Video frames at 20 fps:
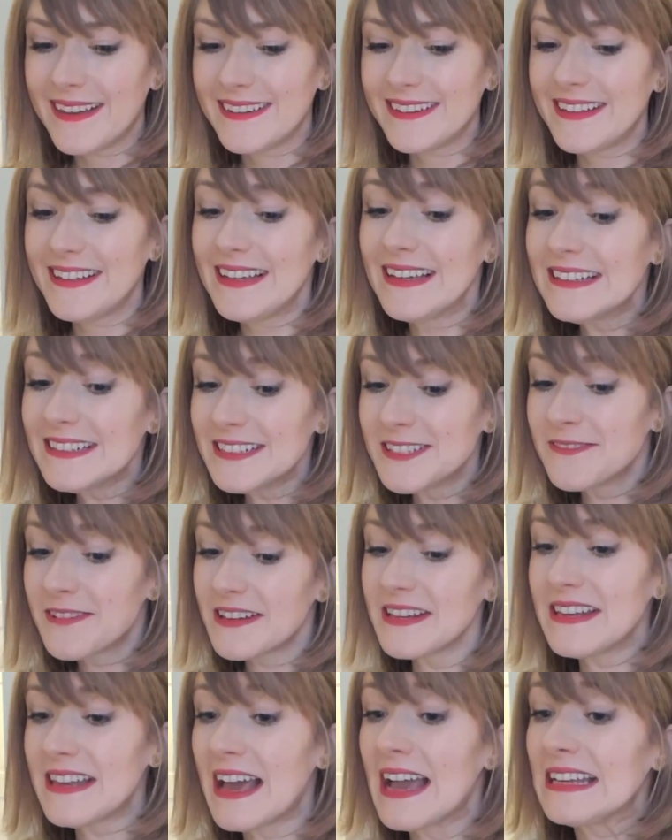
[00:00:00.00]
The year
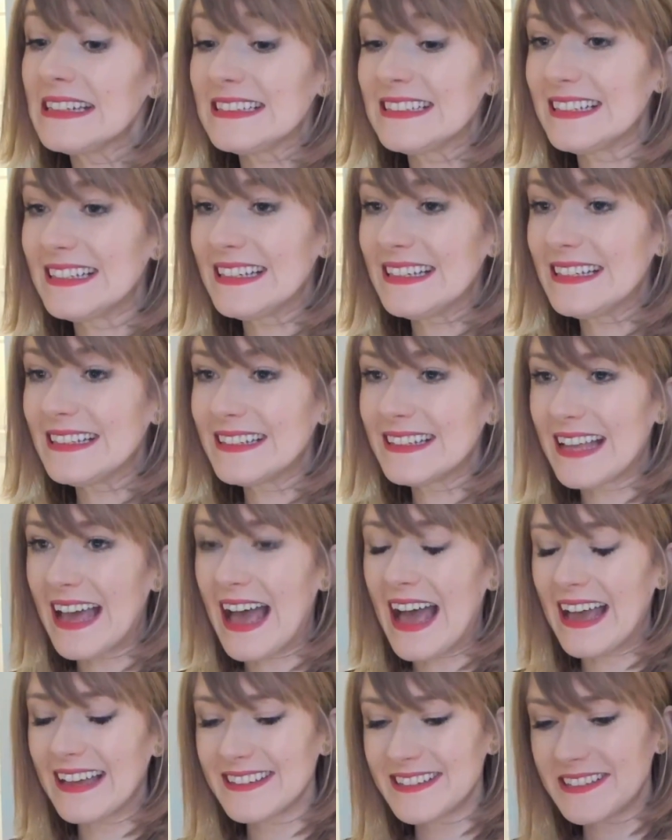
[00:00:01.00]
2019,
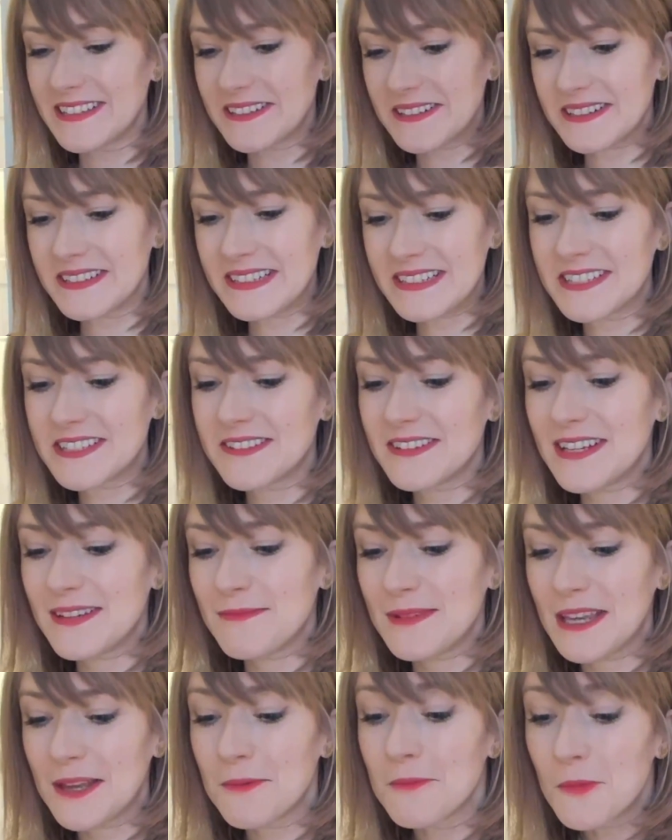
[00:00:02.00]
I started
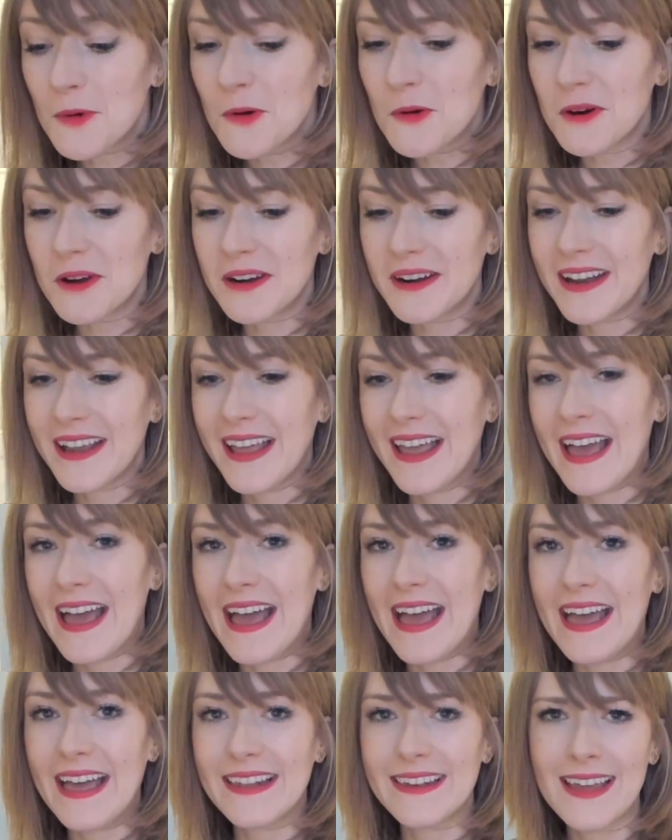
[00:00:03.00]
streaming more
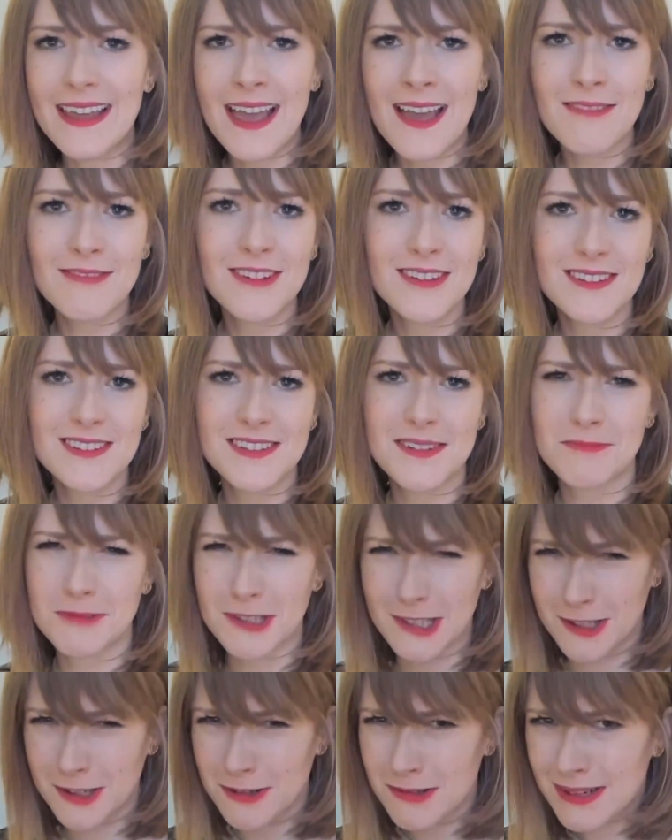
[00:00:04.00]
and I have done some
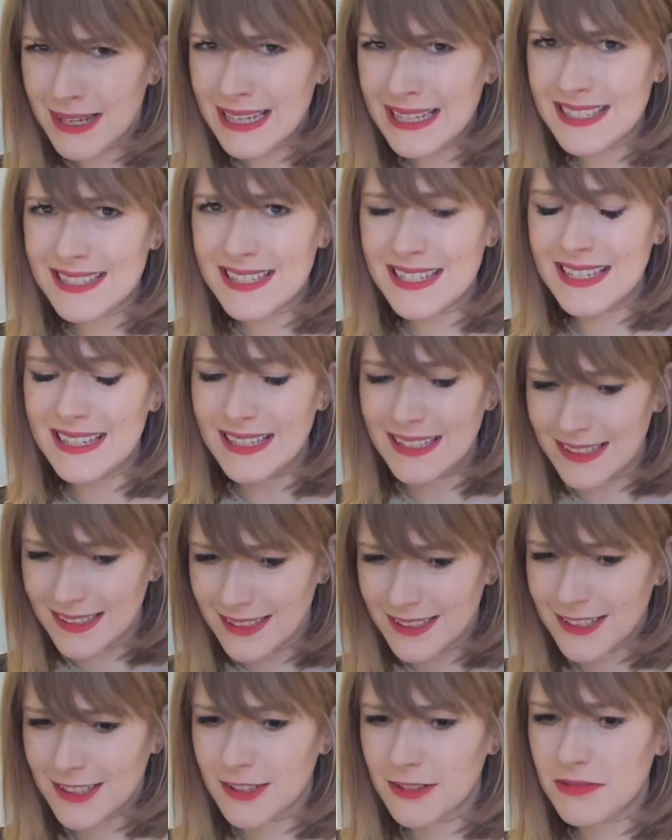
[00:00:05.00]
crazy,
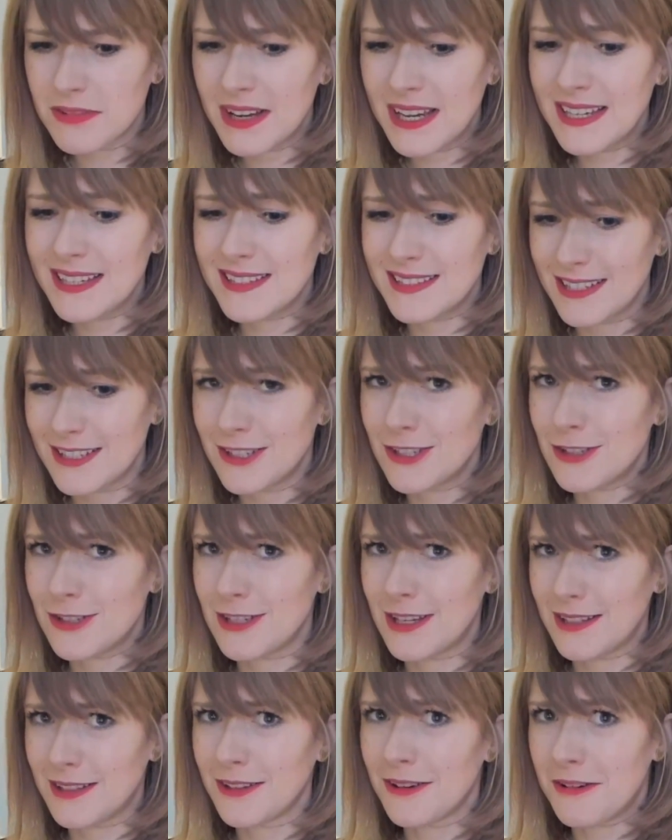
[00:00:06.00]
crazy
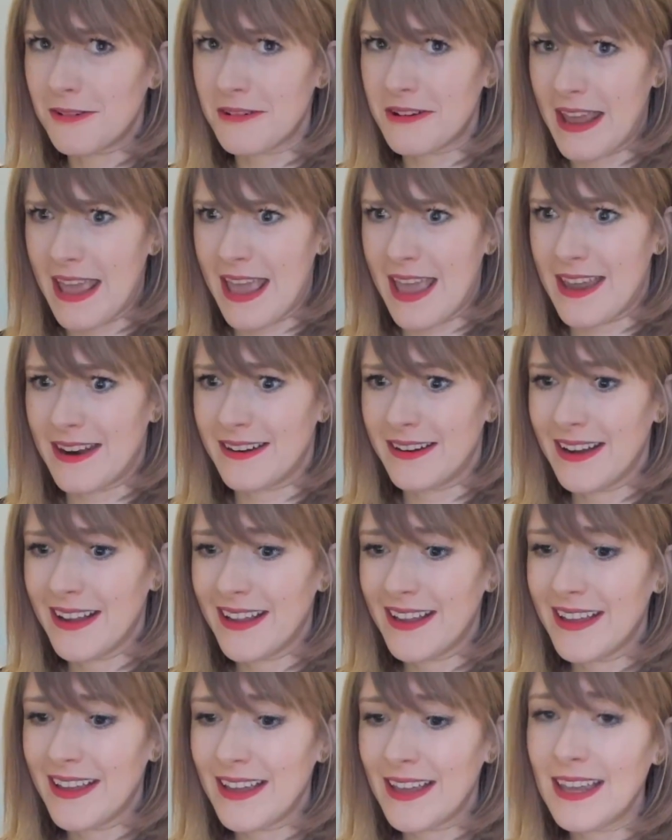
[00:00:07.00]
shit on air,
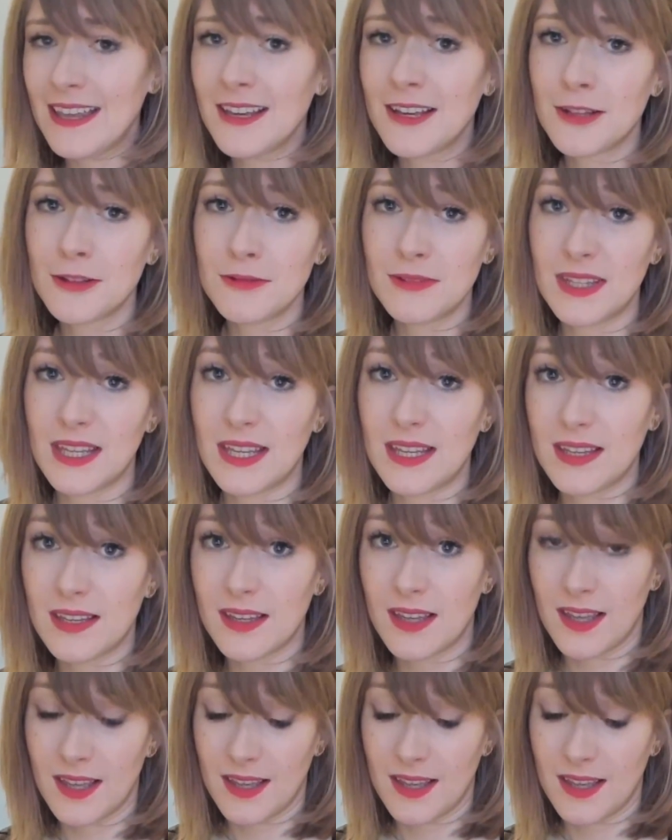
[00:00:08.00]
including